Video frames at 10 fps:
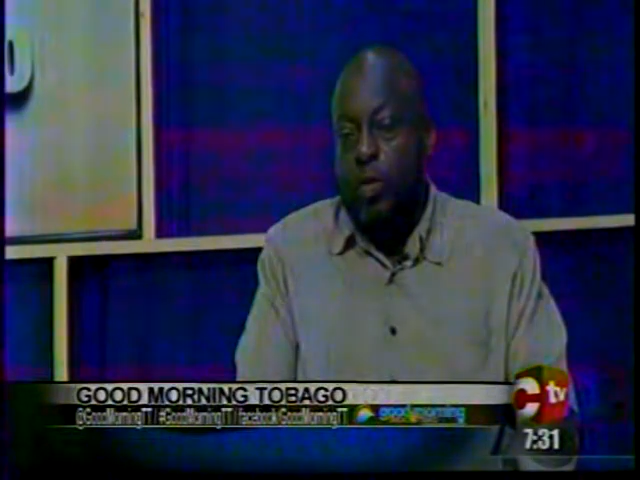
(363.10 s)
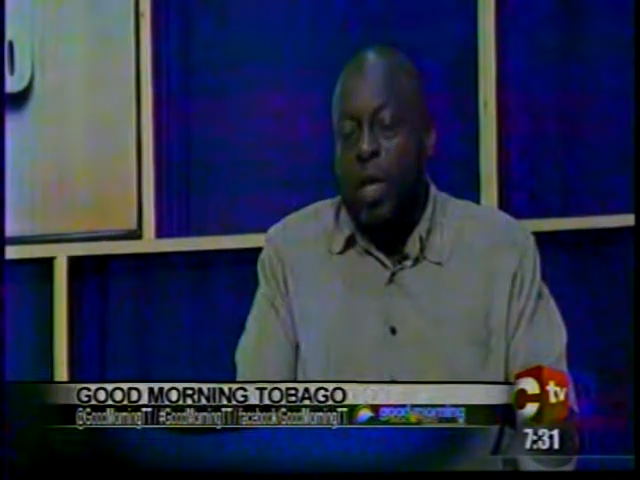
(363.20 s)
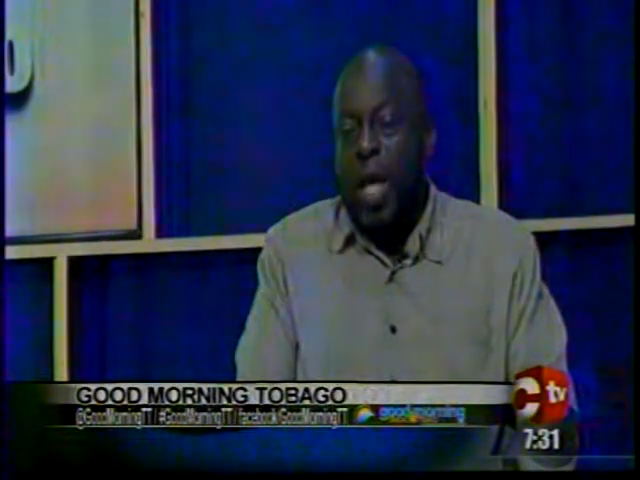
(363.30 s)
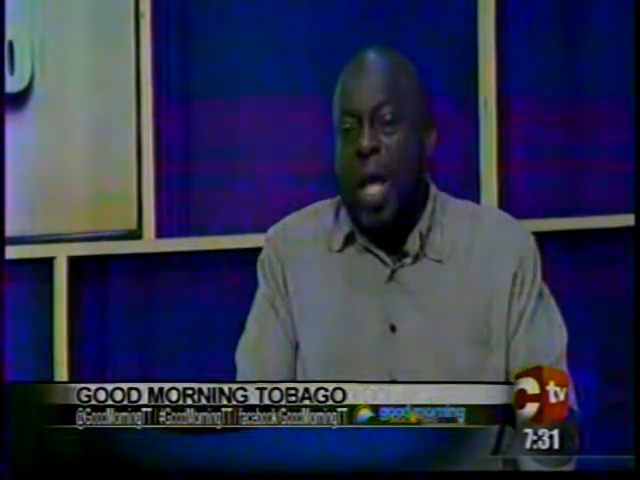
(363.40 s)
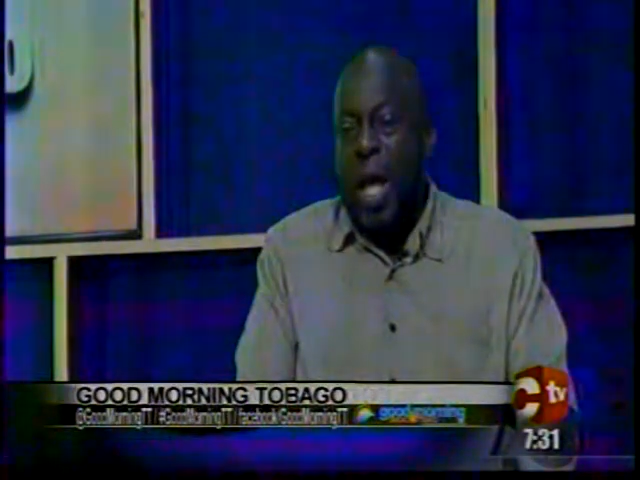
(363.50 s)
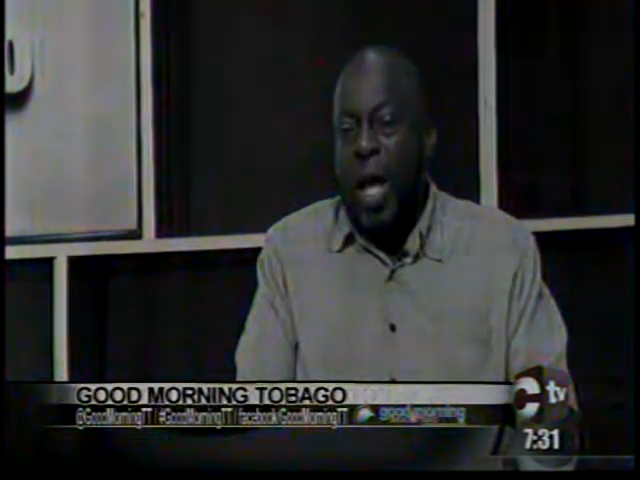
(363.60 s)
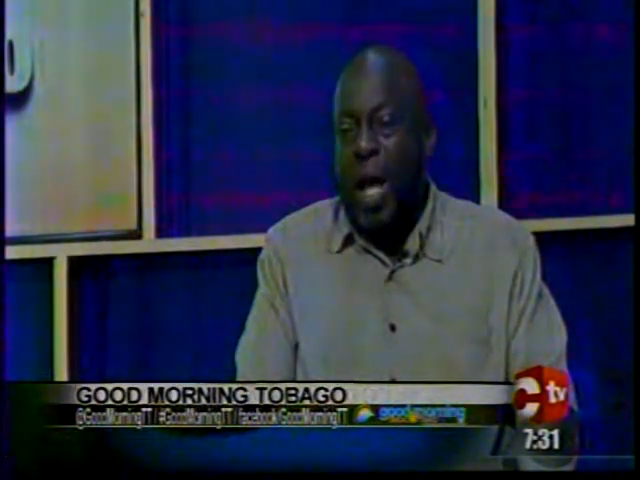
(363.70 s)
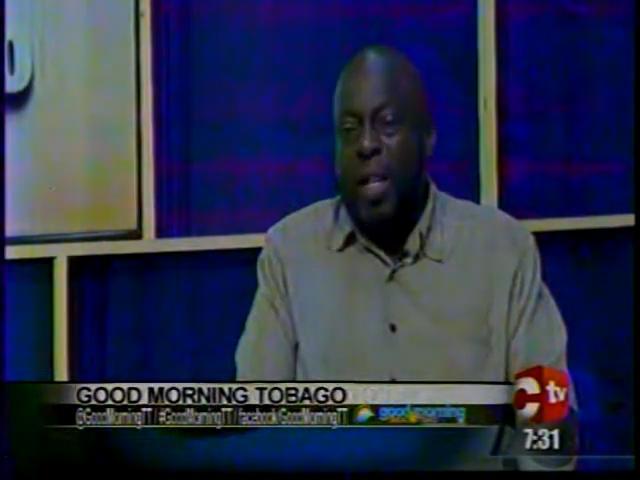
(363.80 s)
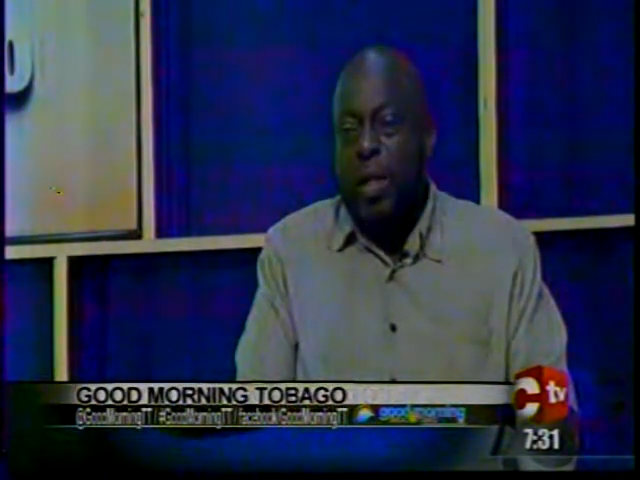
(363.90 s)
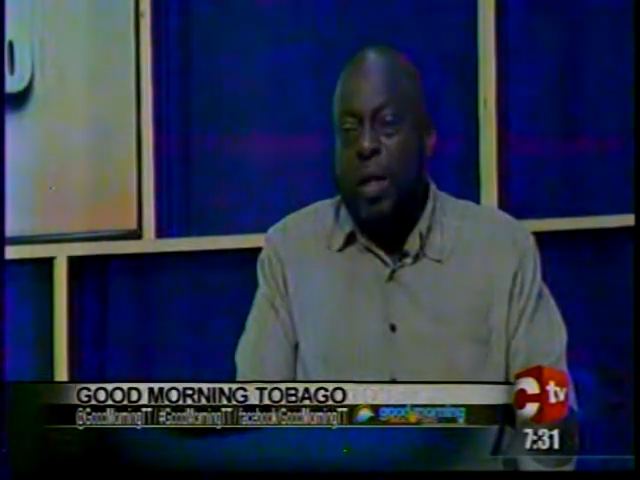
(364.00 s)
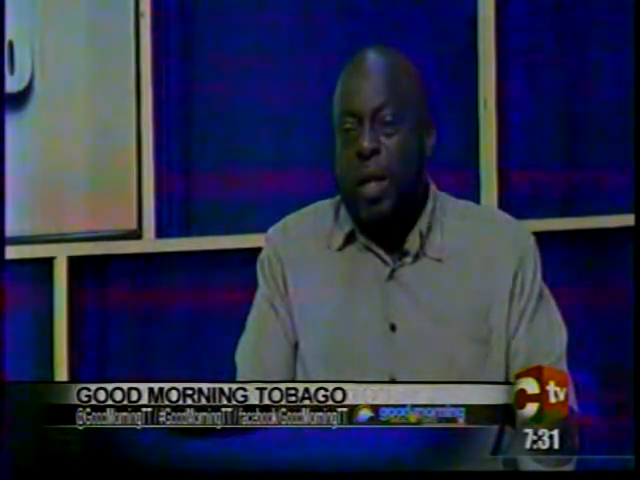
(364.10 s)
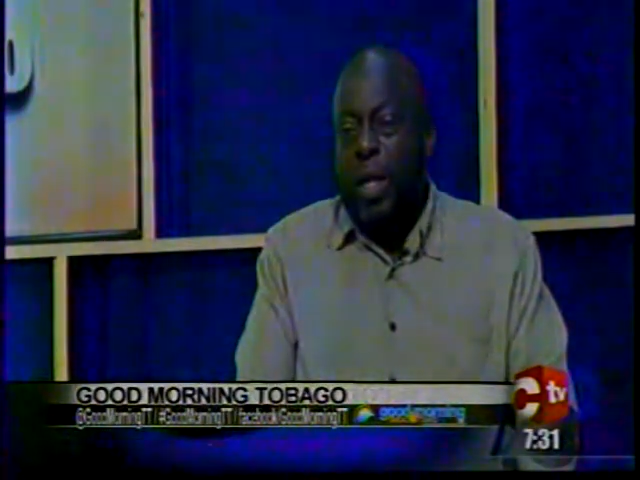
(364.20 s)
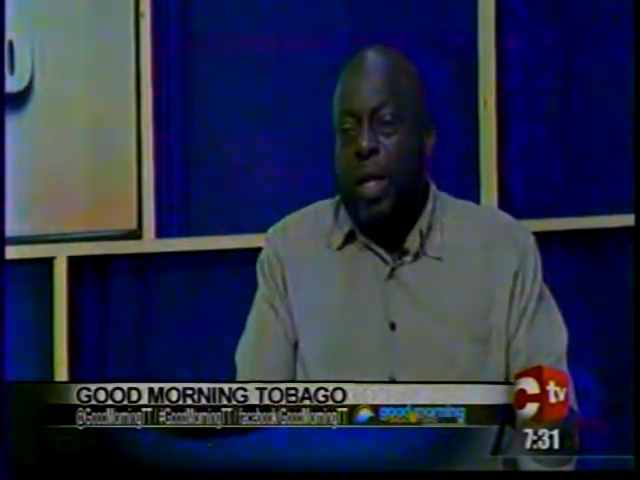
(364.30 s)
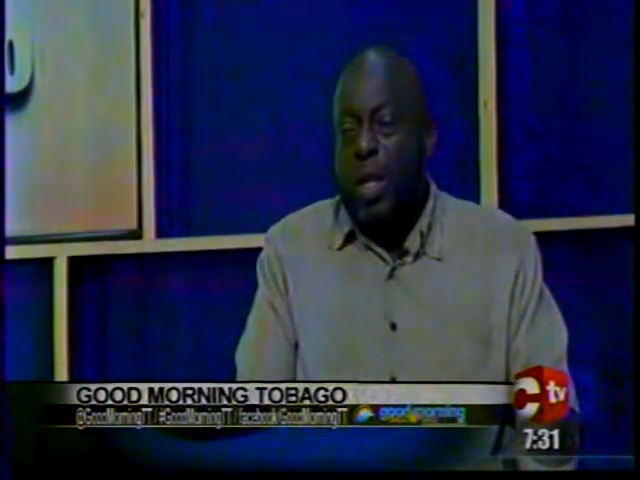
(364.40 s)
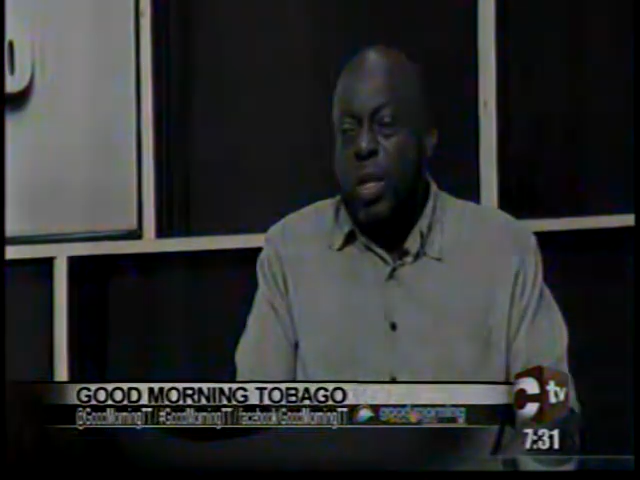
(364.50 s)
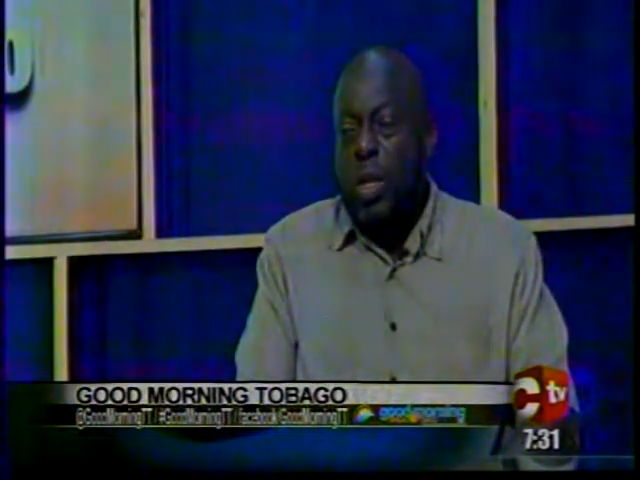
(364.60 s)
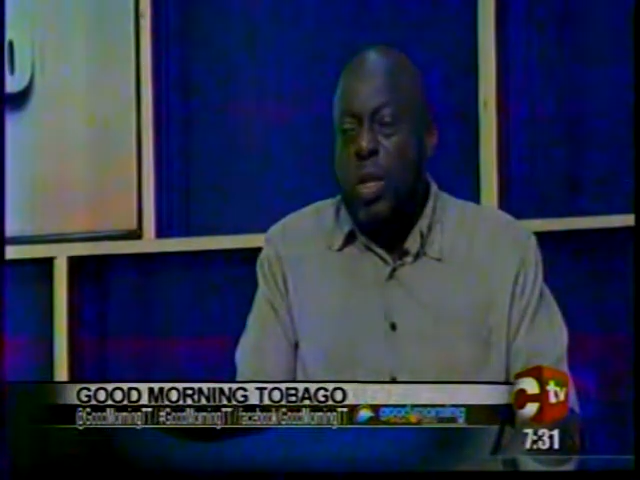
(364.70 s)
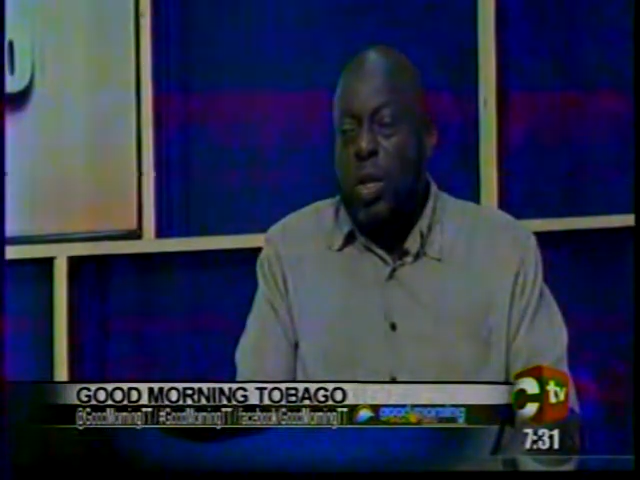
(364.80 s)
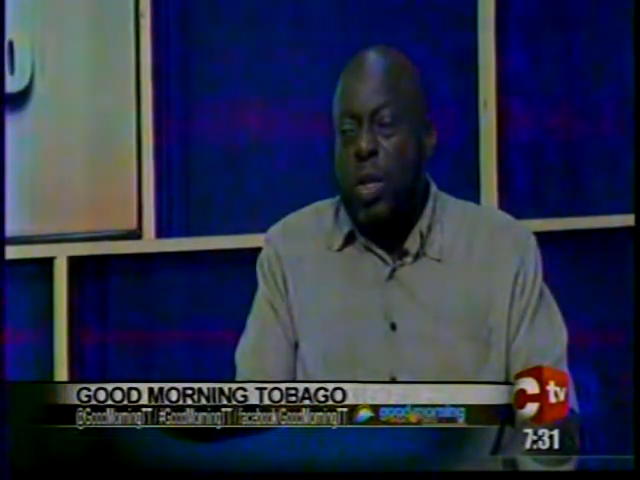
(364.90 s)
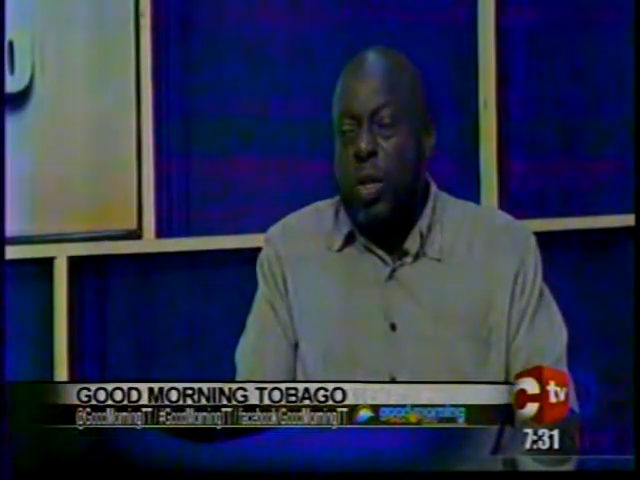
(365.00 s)
Right. And,
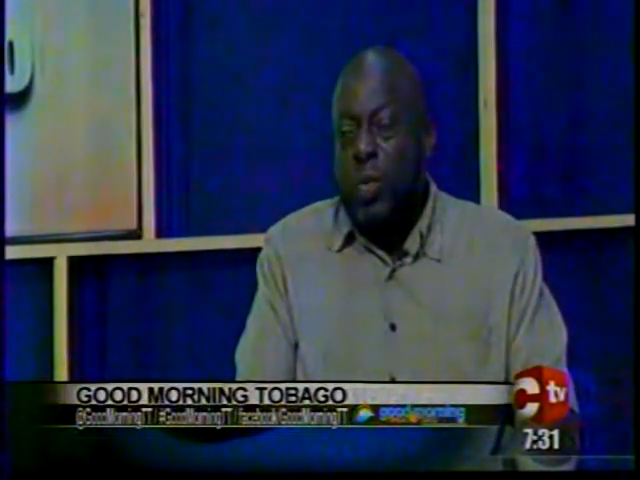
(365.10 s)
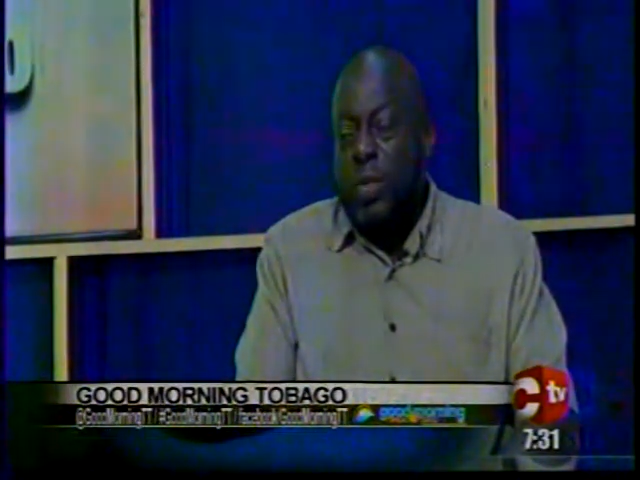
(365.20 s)
you know,